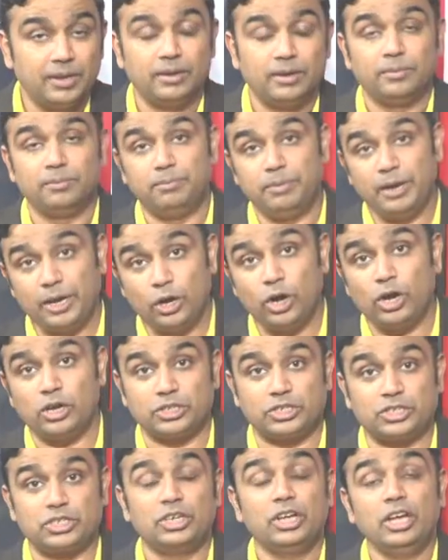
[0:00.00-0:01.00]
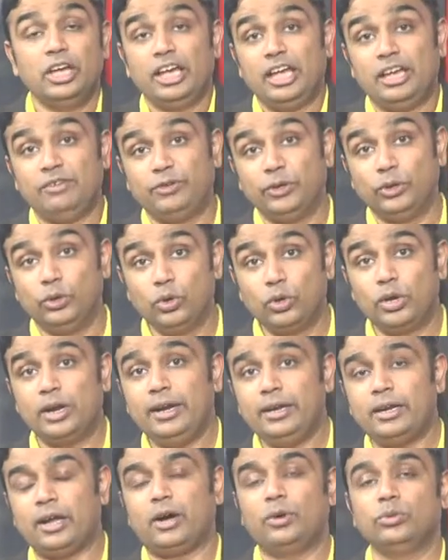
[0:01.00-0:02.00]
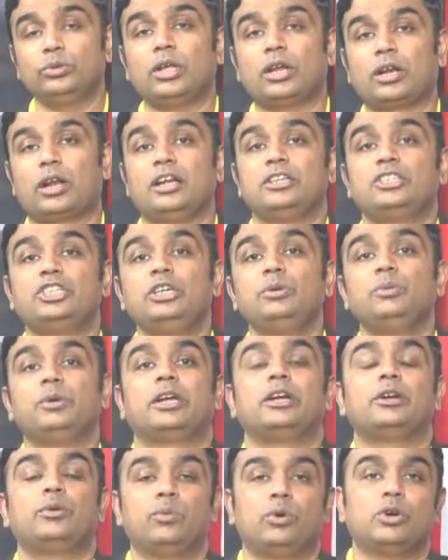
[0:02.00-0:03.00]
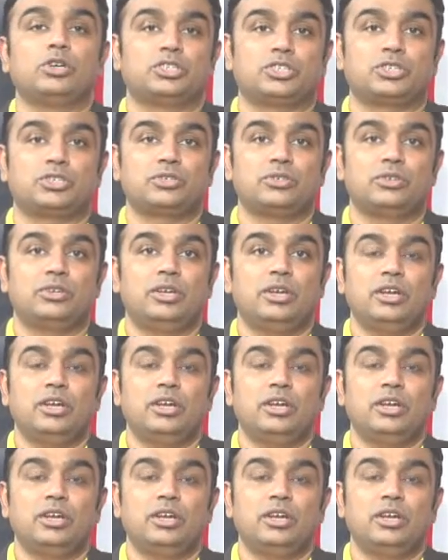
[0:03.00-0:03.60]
Because if you look at how the Ranchi wicket was,